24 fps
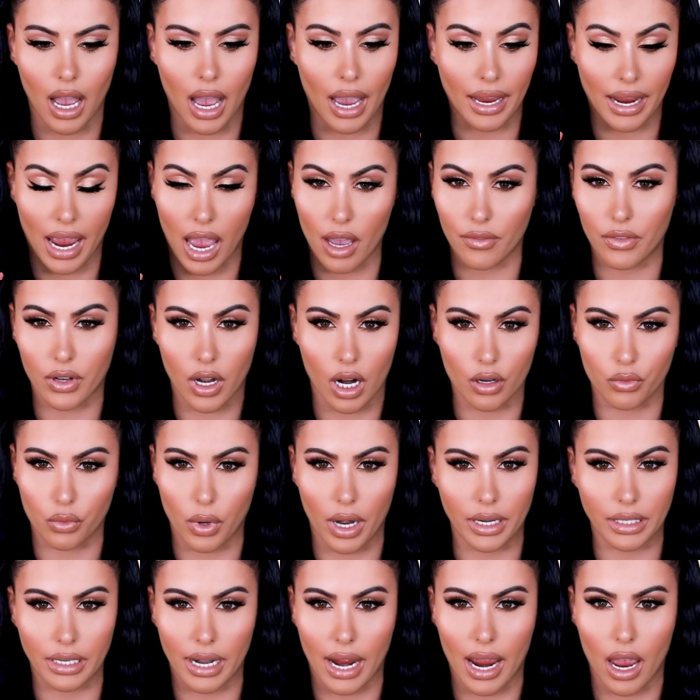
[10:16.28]
I have it on
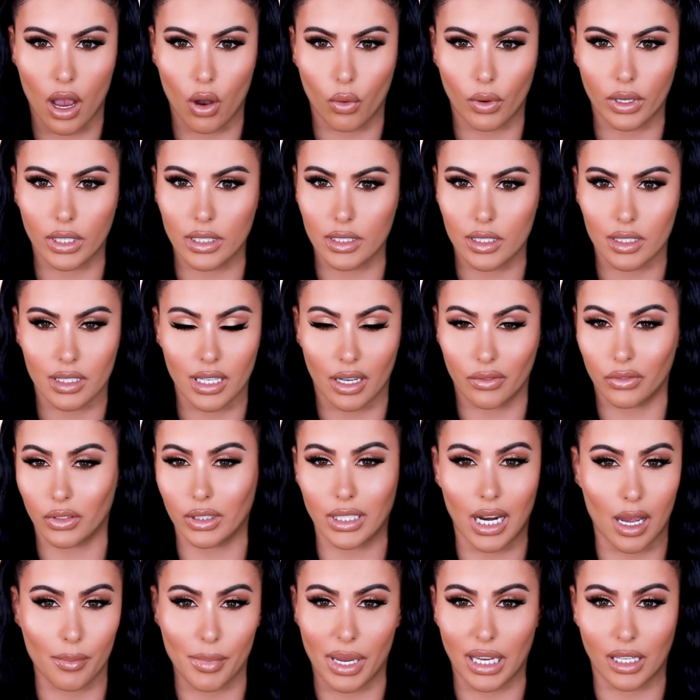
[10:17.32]
right now and it's definitely
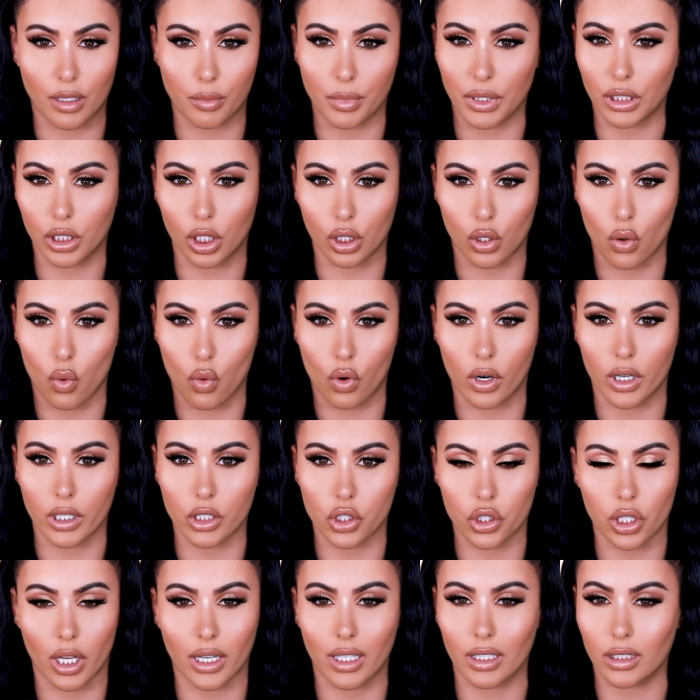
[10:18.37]
not making me look
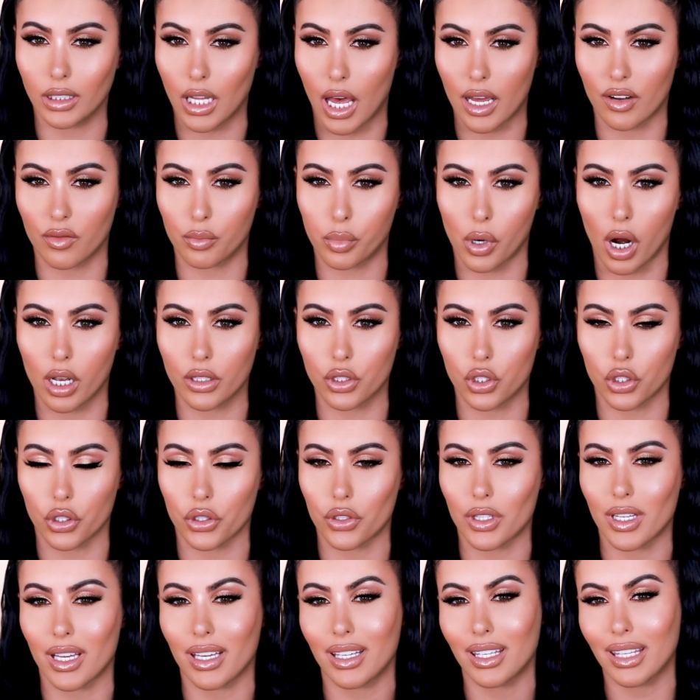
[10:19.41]
orange like a lot of
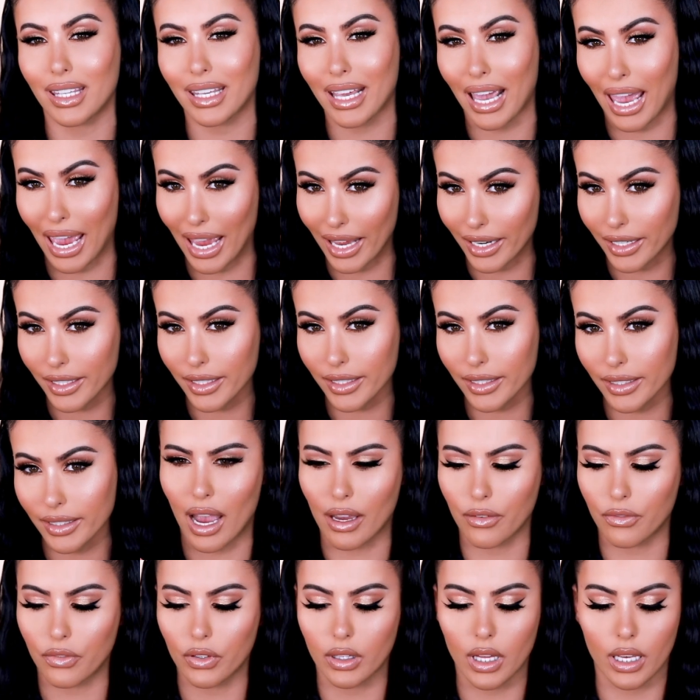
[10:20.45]
bronzers can. I
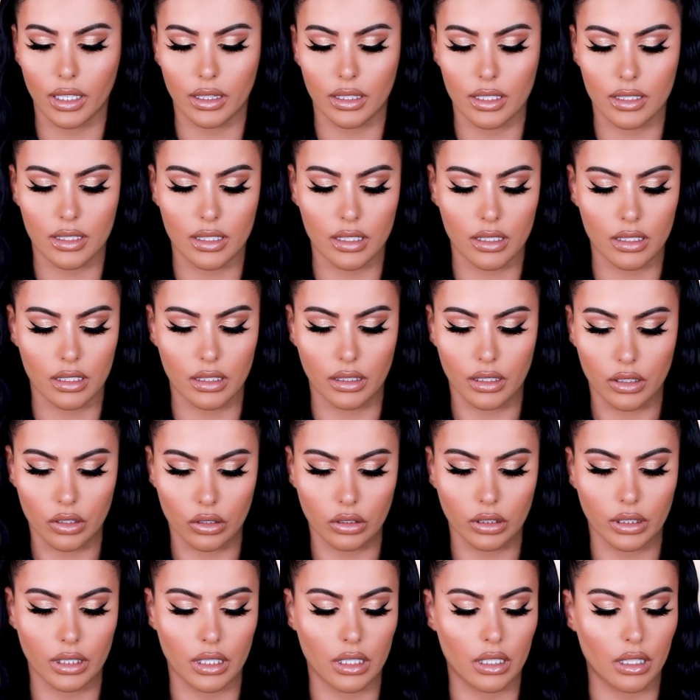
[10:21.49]
feel like this is
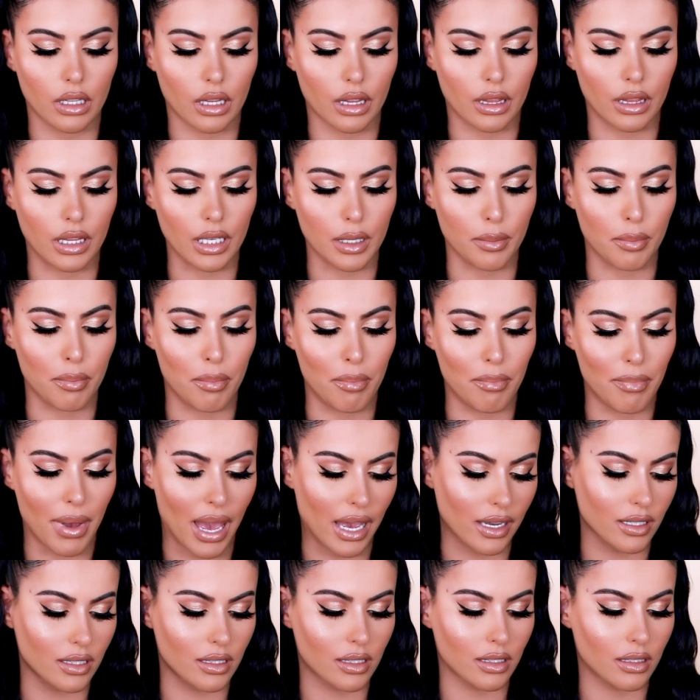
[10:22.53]
literally the
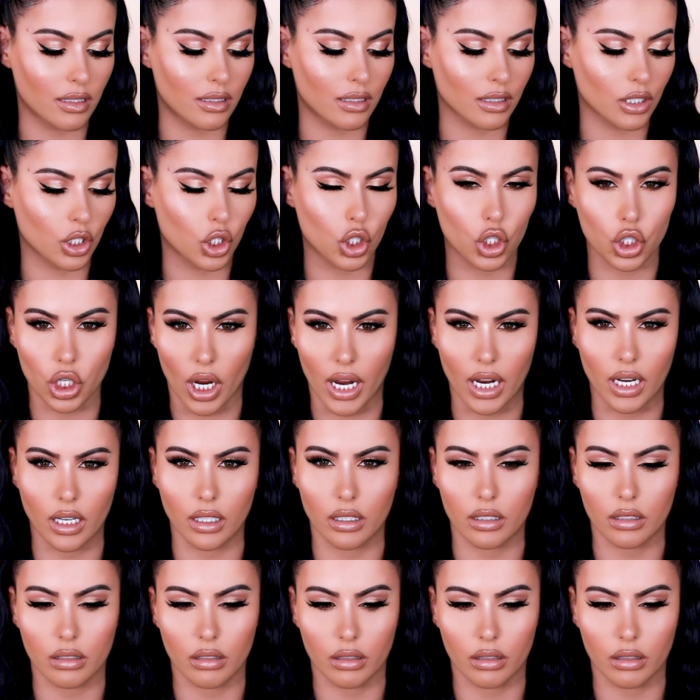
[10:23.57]
best shade